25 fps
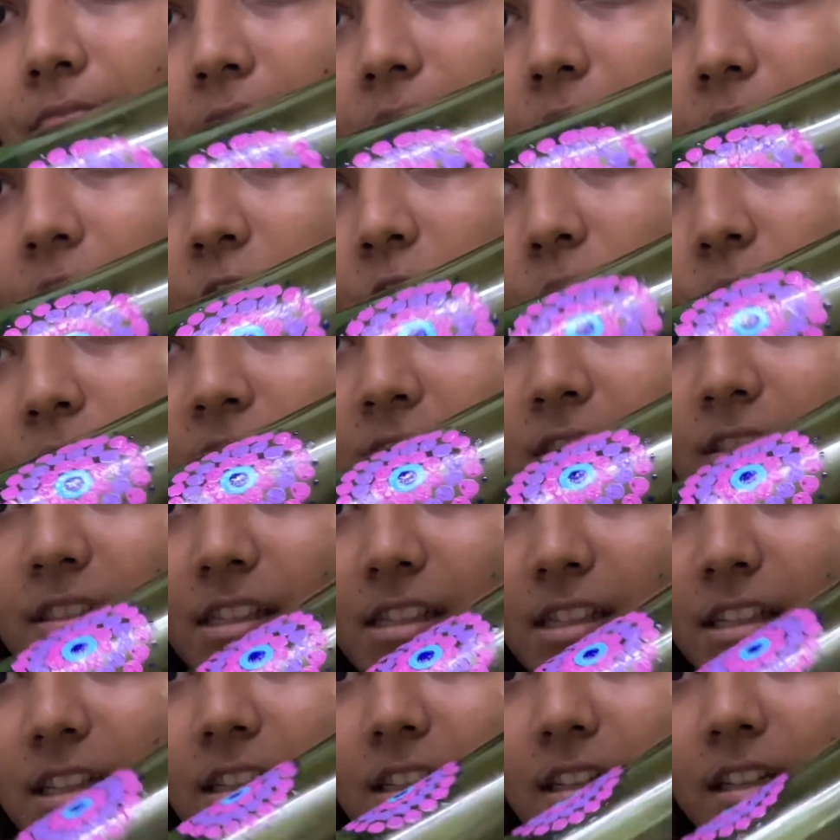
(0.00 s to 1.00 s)
You can
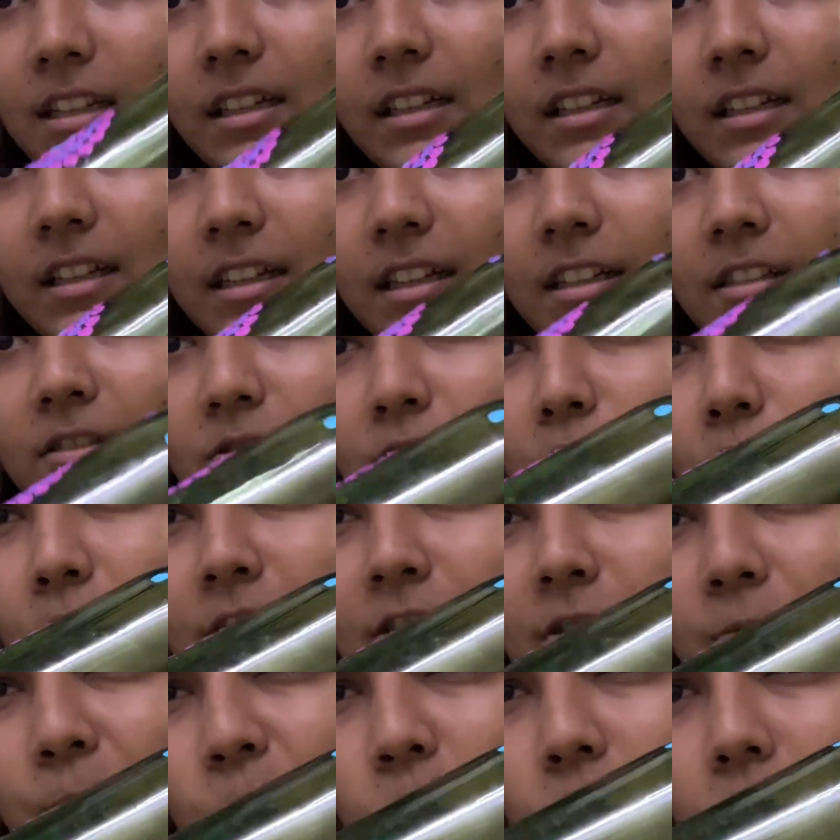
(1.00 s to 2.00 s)
see it's not
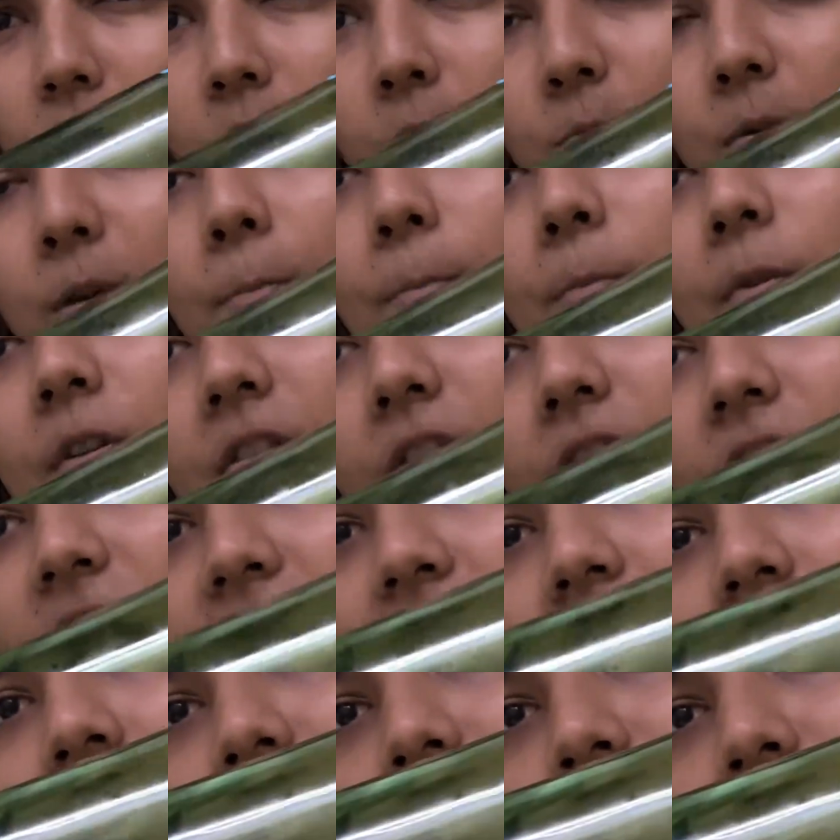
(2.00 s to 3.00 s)
supposed to be
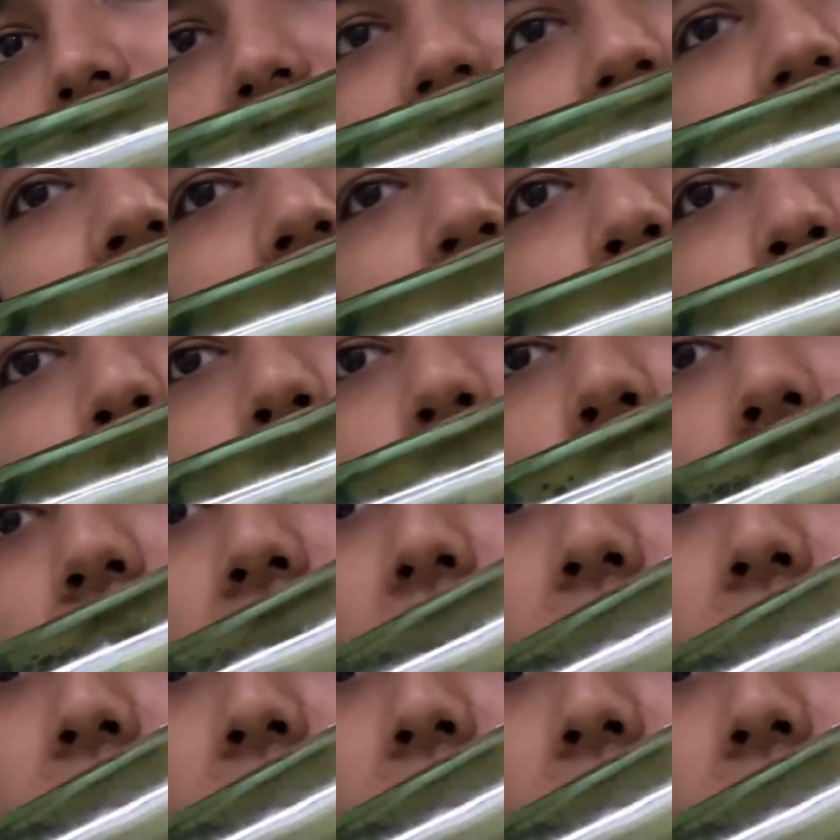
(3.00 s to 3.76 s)
perfect, it's just supposed